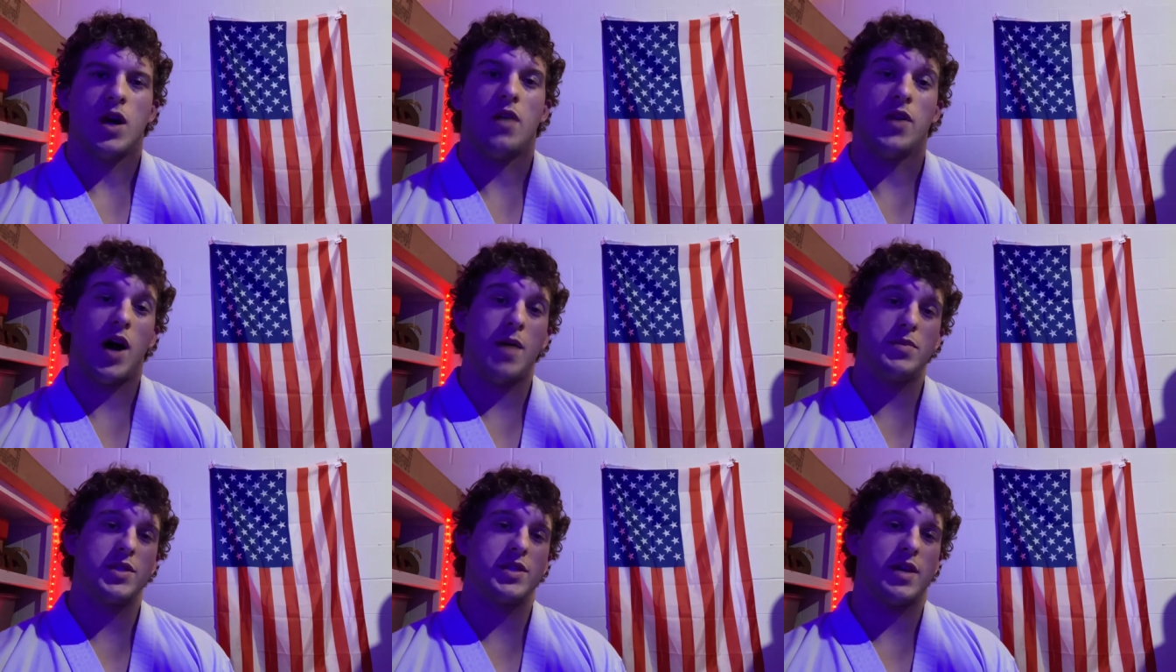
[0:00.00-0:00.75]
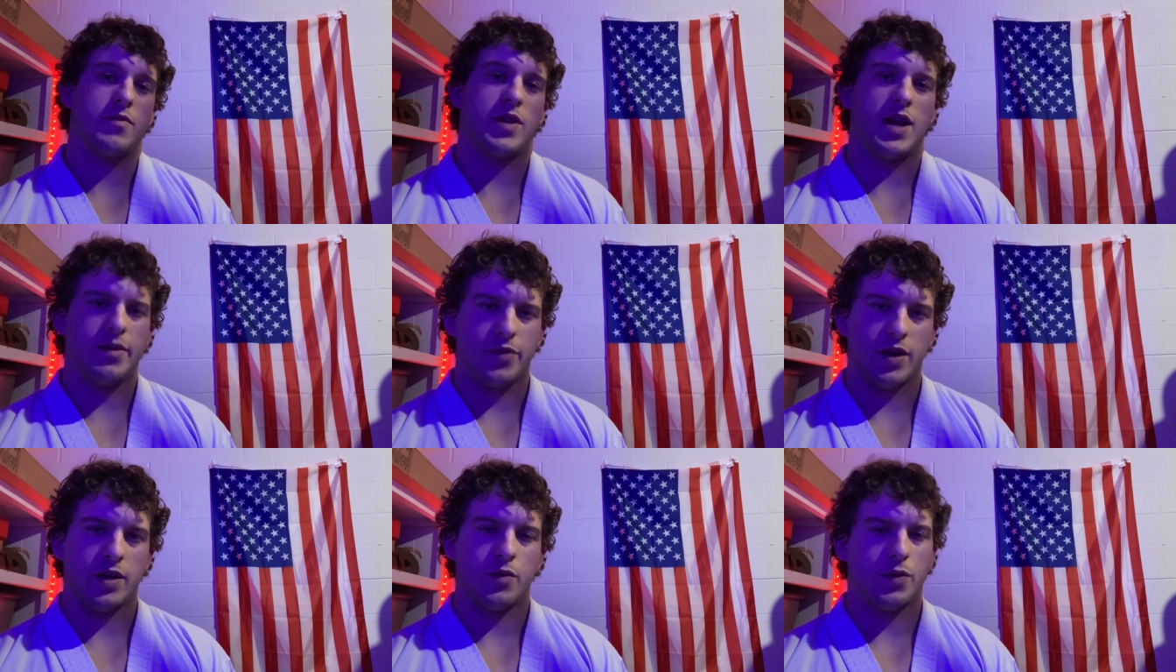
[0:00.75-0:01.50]
On the opposite side of the knife
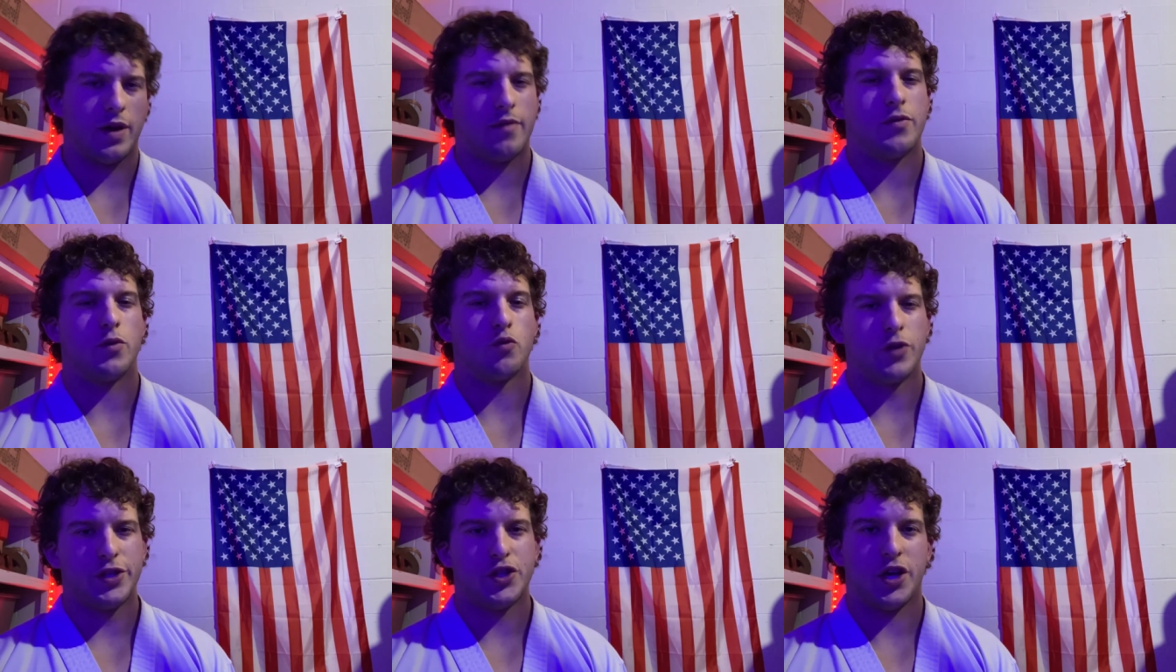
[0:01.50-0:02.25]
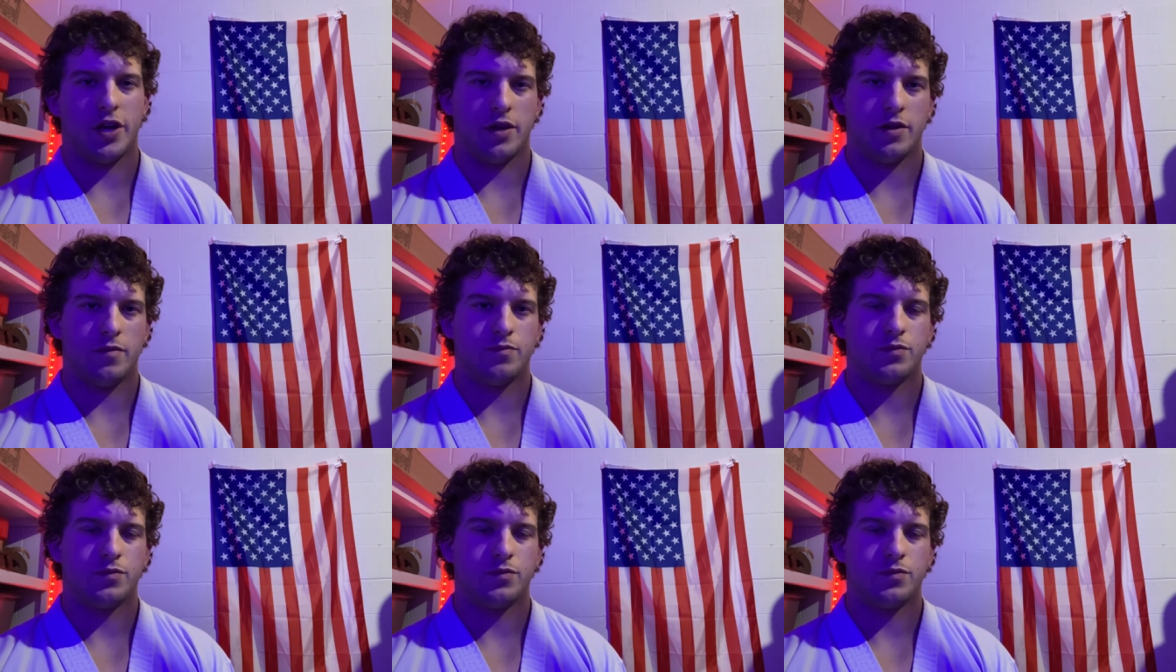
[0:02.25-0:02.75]
hand, we have the ridge hand,